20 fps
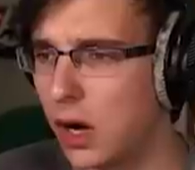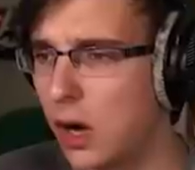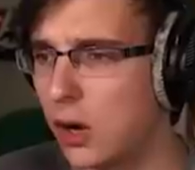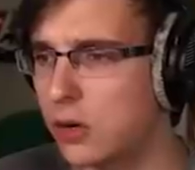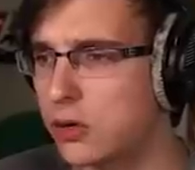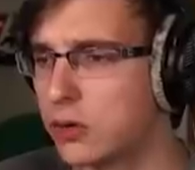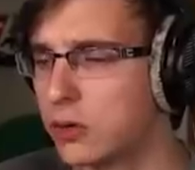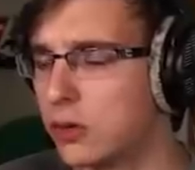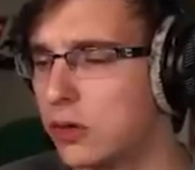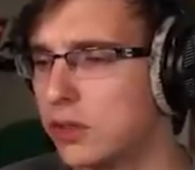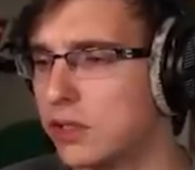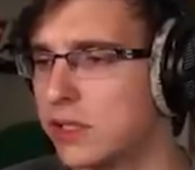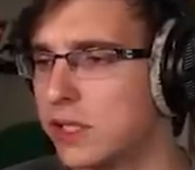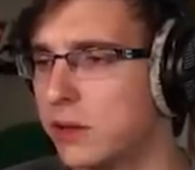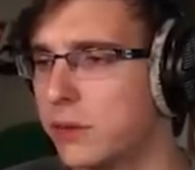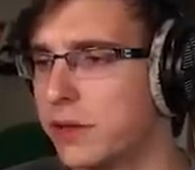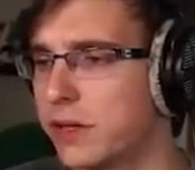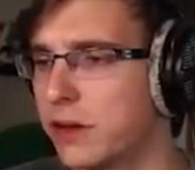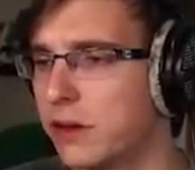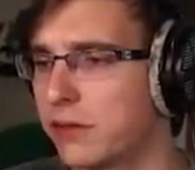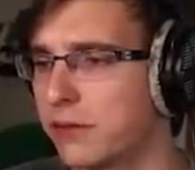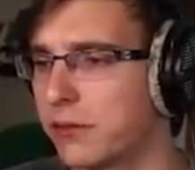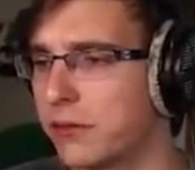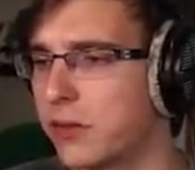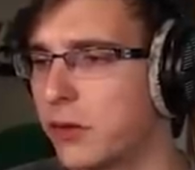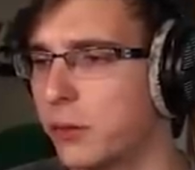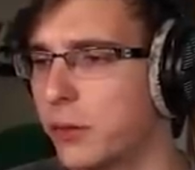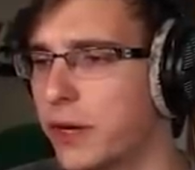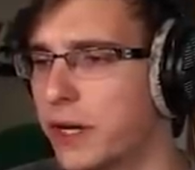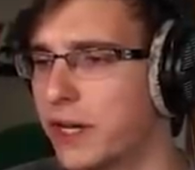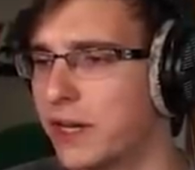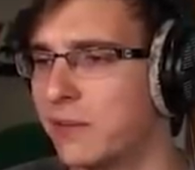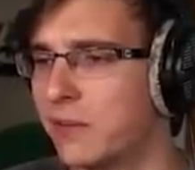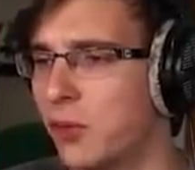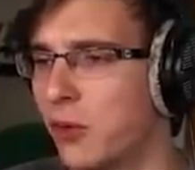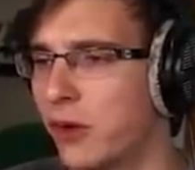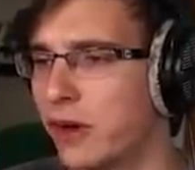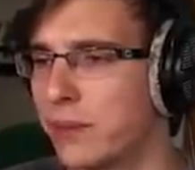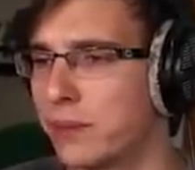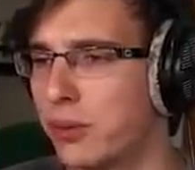Oh, cool, and then we go through the Rick and
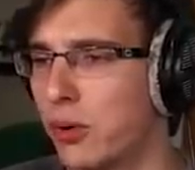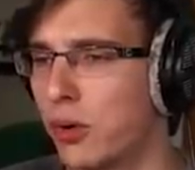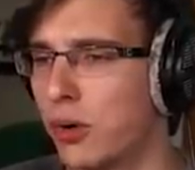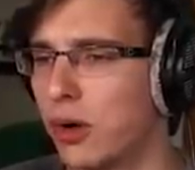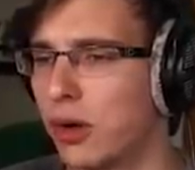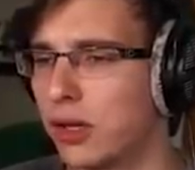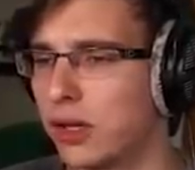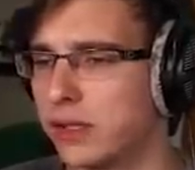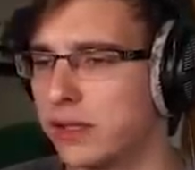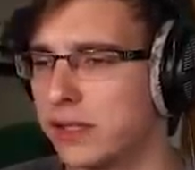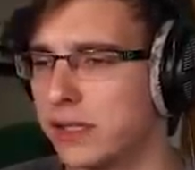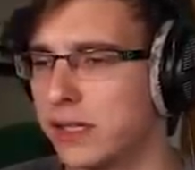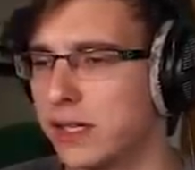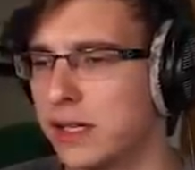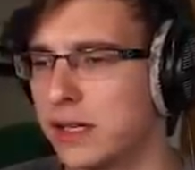Morty portal at the